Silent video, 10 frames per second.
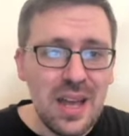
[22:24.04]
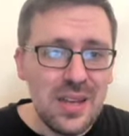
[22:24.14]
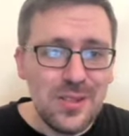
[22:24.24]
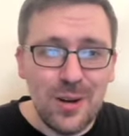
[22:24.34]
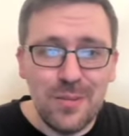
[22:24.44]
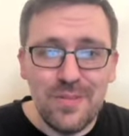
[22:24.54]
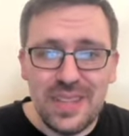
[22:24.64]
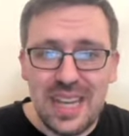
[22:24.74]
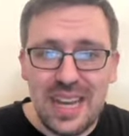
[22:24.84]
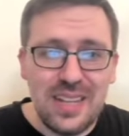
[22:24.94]
So
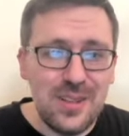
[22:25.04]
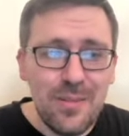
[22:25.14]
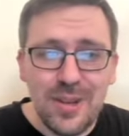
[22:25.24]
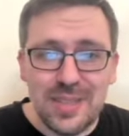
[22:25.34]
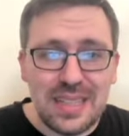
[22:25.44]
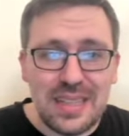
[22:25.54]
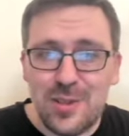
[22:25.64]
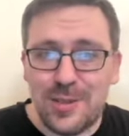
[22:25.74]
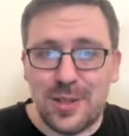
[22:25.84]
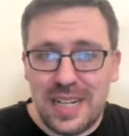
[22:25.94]
it's almost like the
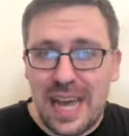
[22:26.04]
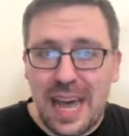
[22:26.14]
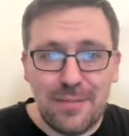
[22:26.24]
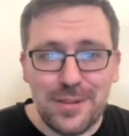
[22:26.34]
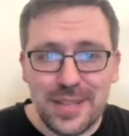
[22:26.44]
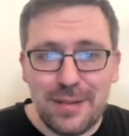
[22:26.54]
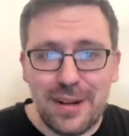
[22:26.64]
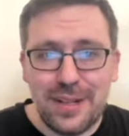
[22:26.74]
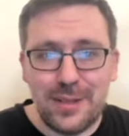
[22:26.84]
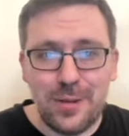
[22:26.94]
Jets are going to have to sign
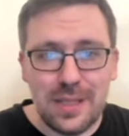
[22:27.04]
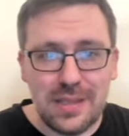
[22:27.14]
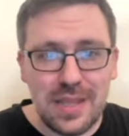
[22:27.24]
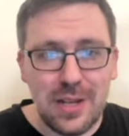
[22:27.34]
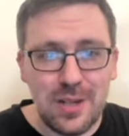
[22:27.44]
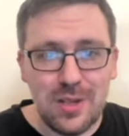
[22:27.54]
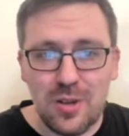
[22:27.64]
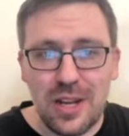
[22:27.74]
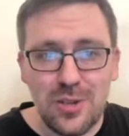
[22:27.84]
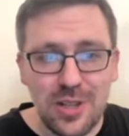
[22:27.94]
Reddick to an extension to
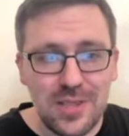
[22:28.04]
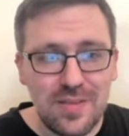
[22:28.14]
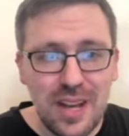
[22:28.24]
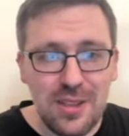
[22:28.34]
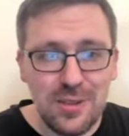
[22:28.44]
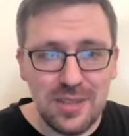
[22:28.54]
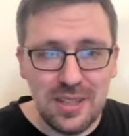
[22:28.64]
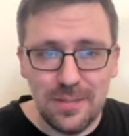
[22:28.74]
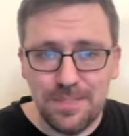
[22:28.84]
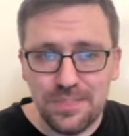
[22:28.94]
try and justify this
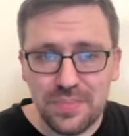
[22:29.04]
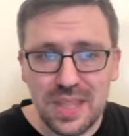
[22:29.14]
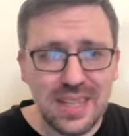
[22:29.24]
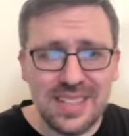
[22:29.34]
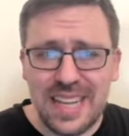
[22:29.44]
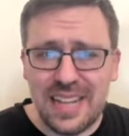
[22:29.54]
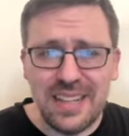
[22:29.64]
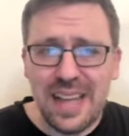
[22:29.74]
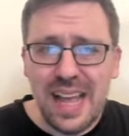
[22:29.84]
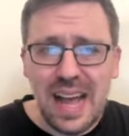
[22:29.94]
deal. Because again,
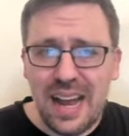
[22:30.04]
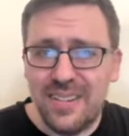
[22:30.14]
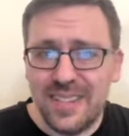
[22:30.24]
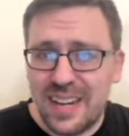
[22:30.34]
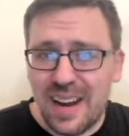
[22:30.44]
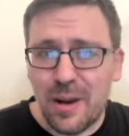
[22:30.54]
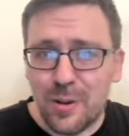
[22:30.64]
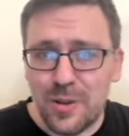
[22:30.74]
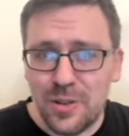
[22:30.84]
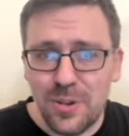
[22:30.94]
I don't care how
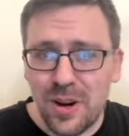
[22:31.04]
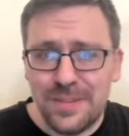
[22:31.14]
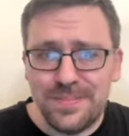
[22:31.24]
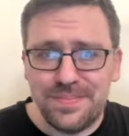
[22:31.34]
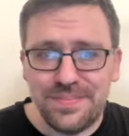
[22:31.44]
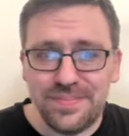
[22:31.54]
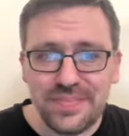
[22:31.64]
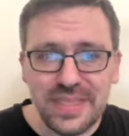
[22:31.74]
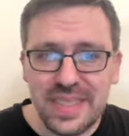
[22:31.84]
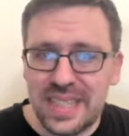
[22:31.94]
good you are.
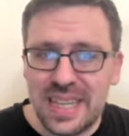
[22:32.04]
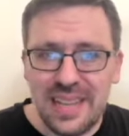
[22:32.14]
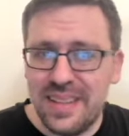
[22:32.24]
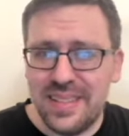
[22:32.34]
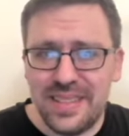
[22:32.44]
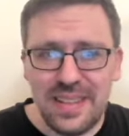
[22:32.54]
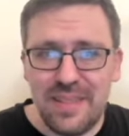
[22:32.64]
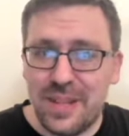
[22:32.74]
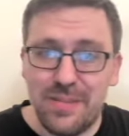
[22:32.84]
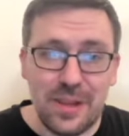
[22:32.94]
If
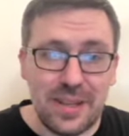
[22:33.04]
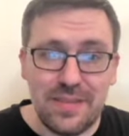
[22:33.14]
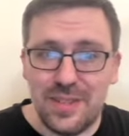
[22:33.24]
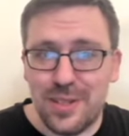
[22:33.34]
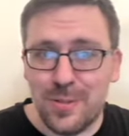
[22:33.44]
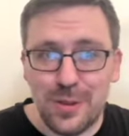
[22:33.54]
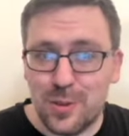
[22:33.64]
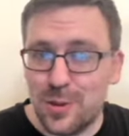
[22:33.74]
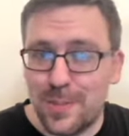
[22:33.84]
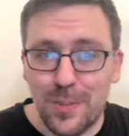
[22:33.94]
the Jets win the
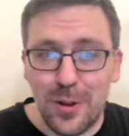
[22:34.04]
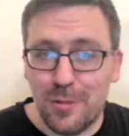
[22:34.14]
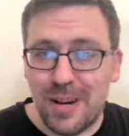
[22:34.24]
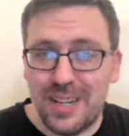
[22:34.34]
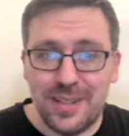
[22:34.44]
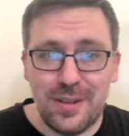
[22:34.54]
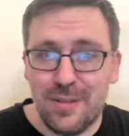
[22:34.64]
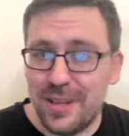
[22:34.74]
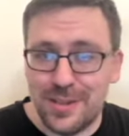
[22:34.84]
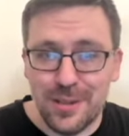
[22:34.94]
Super Bowl and Reddick, you know,
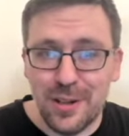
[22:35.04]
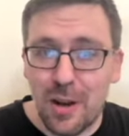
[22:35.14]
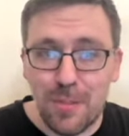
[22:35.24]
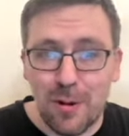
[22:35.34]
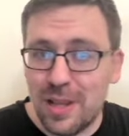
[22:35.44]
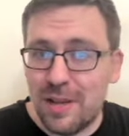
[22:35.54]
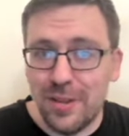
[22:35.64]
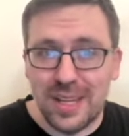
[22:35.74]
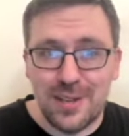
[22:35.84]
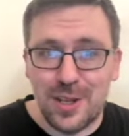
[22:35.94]
plays at an all-pro level,
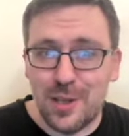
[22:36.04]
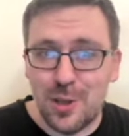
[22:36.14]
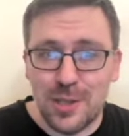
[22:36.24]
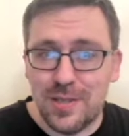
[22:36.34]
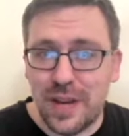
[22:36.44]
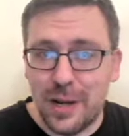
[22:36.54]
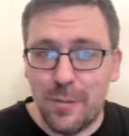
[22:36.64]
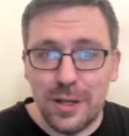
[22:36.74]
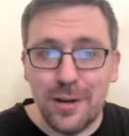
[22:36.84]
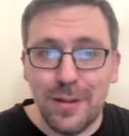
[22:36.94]
I guess you can justify a
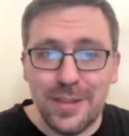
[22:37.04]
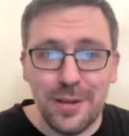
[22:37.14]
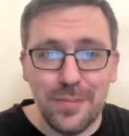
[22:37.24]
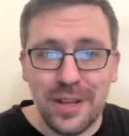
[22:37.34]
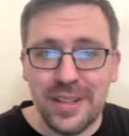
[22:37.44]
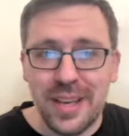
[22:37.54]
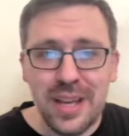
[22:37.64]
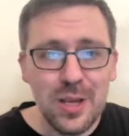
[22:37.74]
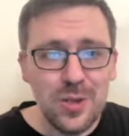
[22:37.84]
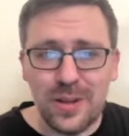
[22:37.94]
one-year rental. But
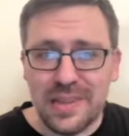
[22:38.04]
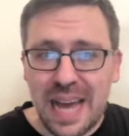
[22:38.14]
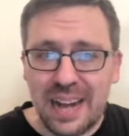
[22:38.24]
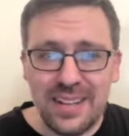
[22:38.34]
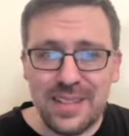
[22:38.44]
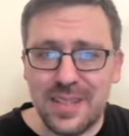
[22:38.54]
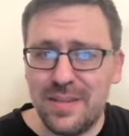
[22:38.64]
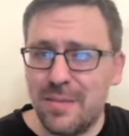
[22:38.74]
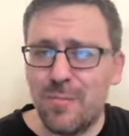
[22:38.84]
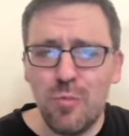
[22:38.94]
short of that, it's going
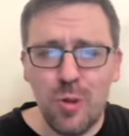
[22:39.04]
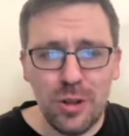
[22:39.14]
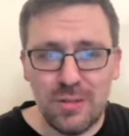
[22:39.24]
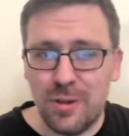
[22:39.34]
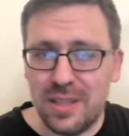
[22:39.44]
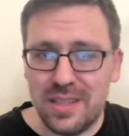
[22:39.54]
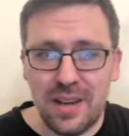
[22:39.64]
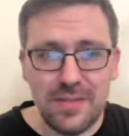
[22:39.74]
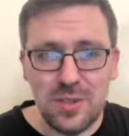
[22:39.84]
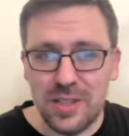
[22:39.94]
to be really, really
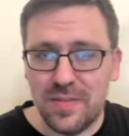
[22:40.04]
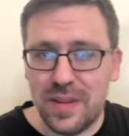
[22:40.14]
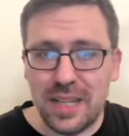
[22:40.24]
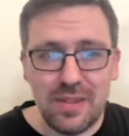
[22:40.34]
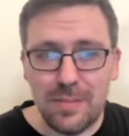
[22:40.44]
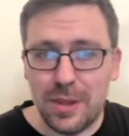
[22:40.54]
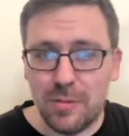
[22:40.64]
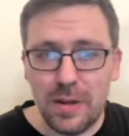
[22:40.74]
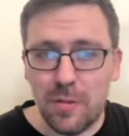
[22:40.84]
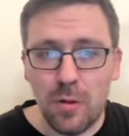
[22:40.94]
tough to justify giving up a
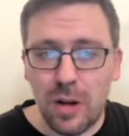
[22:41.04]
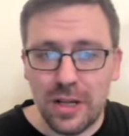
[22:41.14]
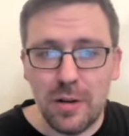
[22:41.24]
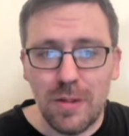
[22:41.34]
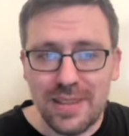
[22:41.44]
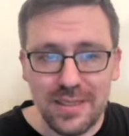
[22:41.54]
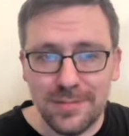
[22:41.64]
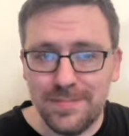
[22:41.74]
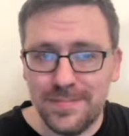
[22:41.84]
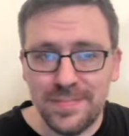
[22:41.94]
3 for a 1-year rental.
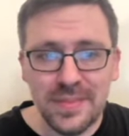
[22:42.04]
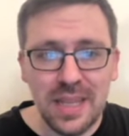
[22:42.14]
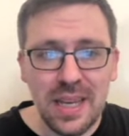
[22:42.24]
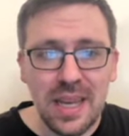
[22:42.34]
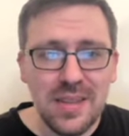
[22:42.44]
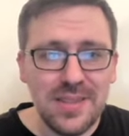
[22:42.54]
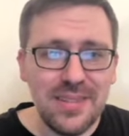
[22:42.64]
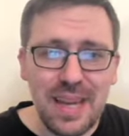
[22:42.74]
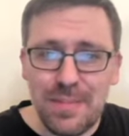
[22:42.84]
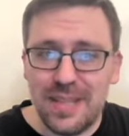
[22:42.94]
So
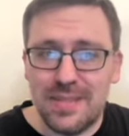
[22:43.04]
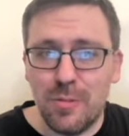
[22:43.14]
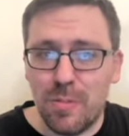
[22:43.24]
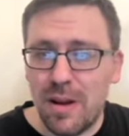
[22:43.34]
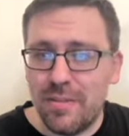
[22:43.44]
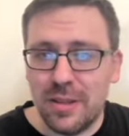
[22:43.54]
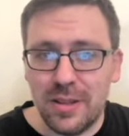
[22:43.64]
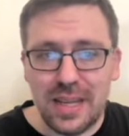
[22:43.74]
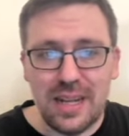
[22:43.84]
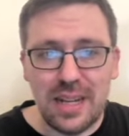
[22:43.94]
that means we're probably
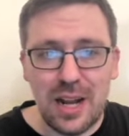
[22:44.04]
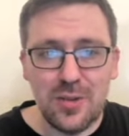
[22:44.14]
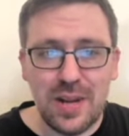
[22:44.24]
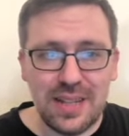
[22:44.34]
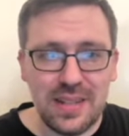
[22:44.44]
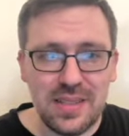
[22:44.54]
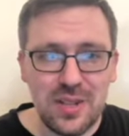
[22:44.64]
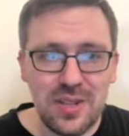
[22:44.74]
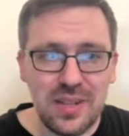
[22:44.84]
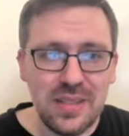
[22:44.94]
looking at a contract
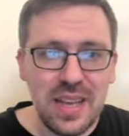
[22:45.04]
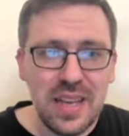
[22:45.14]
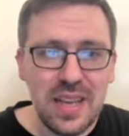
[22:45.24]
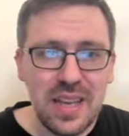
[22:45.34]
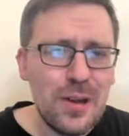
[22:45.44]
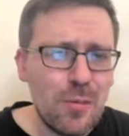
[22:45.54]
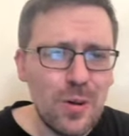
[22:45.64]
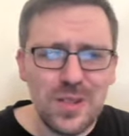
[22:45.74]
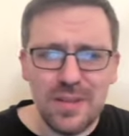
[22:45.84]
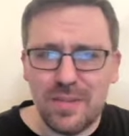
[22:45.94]
extension. And there
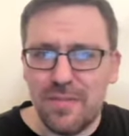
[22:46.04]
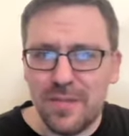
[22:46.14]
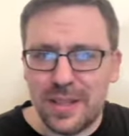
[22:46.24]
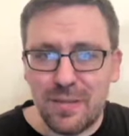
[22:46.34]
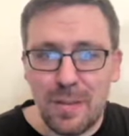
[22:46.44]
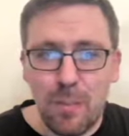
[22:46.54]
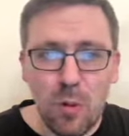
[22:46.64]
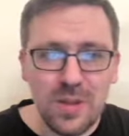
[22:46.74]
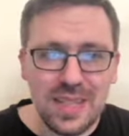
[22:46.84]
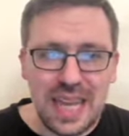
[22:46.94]
were some conflicting
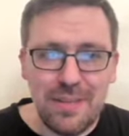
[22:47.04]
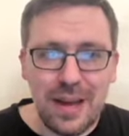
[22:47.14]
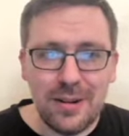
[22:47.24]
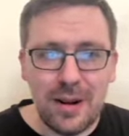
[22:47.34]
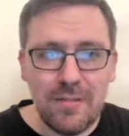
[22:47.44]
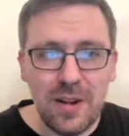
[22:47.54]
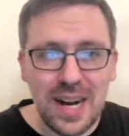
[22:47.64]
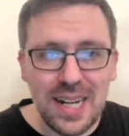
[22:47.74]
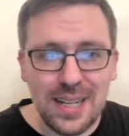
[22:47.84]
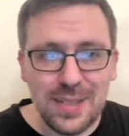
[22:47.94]
reports that came out on
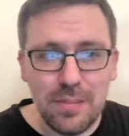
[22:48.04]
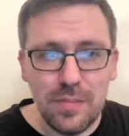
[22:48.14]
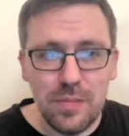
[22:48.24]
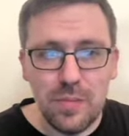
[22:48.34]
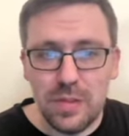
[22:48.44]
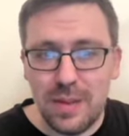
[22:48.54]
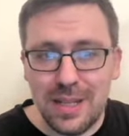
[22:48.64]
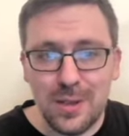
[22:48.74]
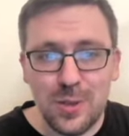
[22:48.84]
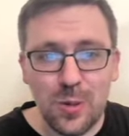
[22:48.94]
Friday. Some
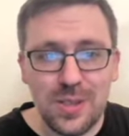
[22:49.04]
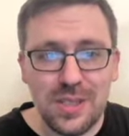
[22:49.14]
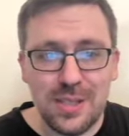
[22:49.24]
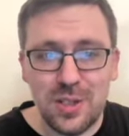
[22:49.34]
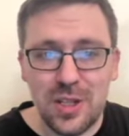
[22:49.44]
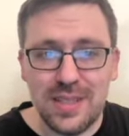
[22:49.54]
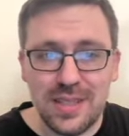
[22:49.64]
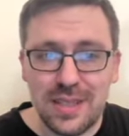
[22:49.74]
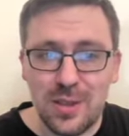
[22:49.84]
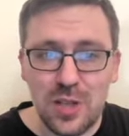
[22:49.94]
media sources
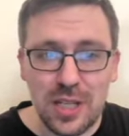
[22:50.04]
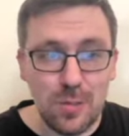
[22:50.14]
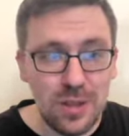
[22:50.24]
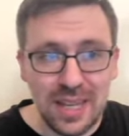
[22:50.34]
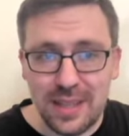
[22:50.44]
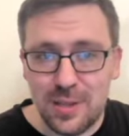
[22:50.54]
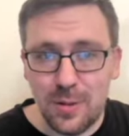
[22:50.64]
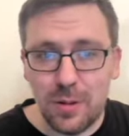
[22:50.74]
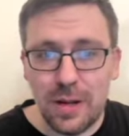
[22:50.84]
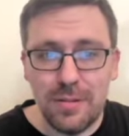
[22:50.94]
suggested that the Jets were likely to
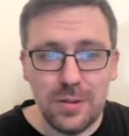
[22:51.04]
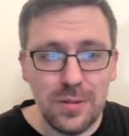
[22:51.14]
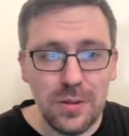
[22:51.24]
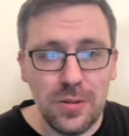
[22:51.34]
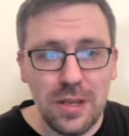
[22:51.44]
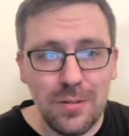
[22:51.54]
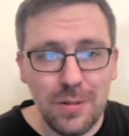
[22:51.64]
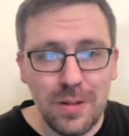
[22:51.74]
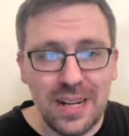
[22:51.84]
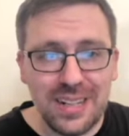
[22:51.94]
agree to a new deal with
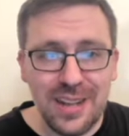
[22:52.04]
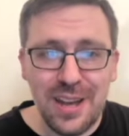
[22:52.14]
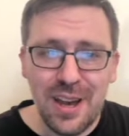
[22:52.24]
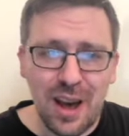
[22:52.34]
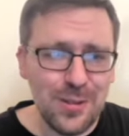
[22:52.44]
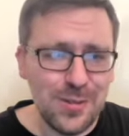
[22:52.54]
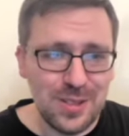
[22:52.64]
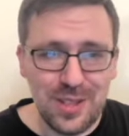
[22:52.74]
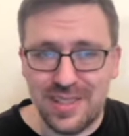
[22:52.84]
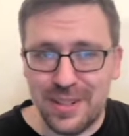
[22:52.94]
Reddick. Others
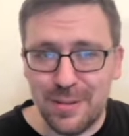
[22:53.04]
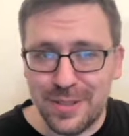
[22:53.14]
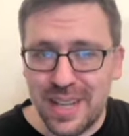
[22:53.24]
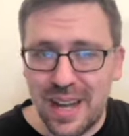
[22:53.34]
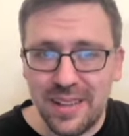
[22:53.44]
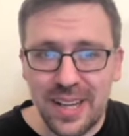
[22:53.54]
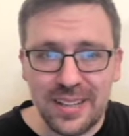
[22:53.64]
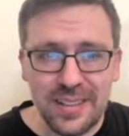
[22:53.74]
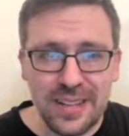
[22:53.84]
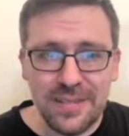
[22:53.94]
suggested it was not
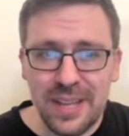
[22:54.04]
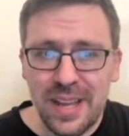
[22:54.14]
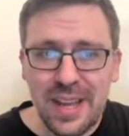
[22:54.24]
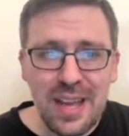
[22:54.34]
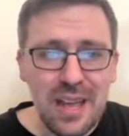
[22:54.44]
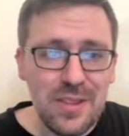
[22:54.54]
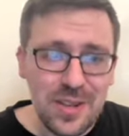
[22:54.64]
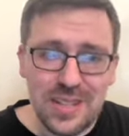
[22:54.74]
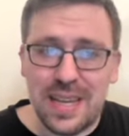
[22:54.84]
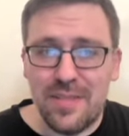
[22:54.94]
likely. The
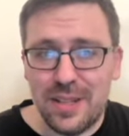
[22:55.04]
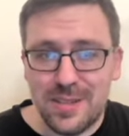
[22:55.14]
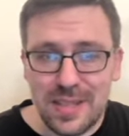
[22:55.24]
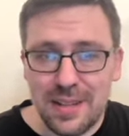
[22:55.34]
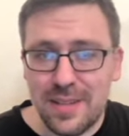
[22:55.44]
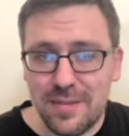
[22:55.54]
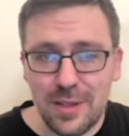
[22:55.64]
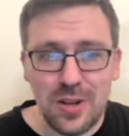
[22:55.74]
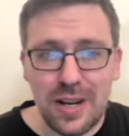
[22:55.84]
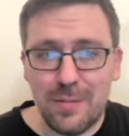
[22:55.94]
Jets have an incentive to
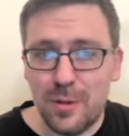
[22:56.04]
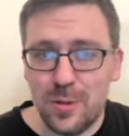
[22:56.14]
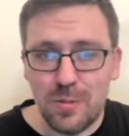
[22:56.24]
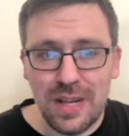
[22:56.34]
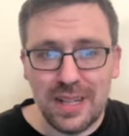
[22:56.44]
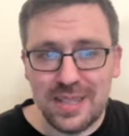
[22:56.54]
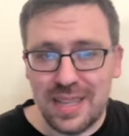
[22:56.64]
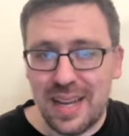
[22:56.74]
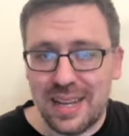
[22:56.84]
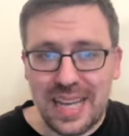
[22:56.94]
try and reduce Reddick's
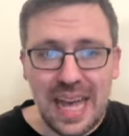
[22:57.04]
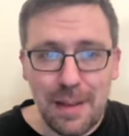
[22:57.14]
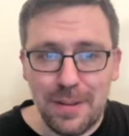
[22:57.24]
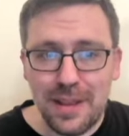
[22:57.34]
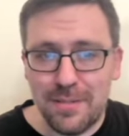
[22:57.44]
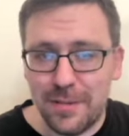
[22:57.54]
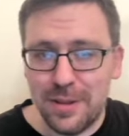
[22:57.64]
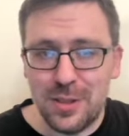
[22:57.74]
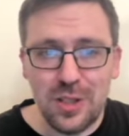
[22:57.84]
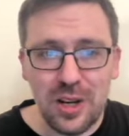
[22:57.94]
cap hit for
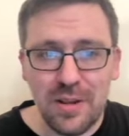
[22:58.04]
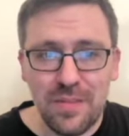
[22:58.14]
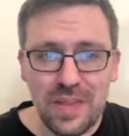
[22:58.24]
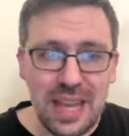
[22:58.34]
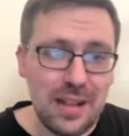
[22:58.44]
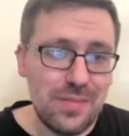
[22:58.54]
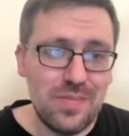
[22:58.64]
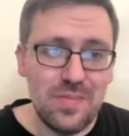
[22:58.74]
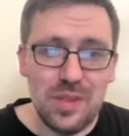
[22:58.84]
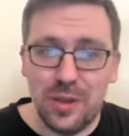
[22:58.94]
this year. And
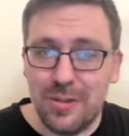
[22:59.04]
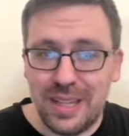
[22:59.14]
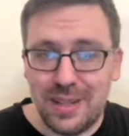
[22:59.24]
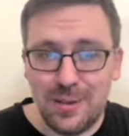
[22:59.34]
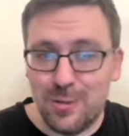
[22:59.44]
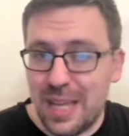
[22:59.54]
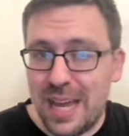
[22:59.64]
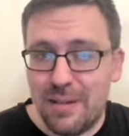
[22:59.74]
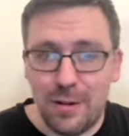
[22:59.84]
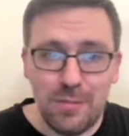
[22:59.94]
the only way they could do
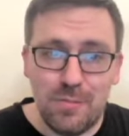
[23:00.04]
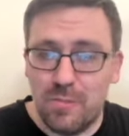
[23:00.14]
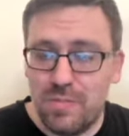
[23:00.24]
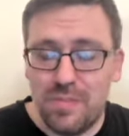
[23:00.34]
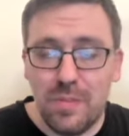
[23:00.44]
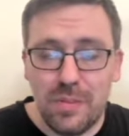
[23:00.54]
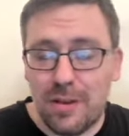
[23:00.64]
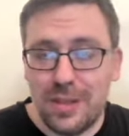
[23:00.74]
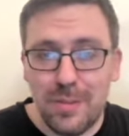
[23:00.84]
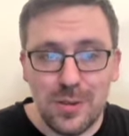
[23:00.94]
that, or
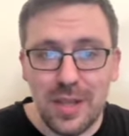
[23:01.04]
probably the most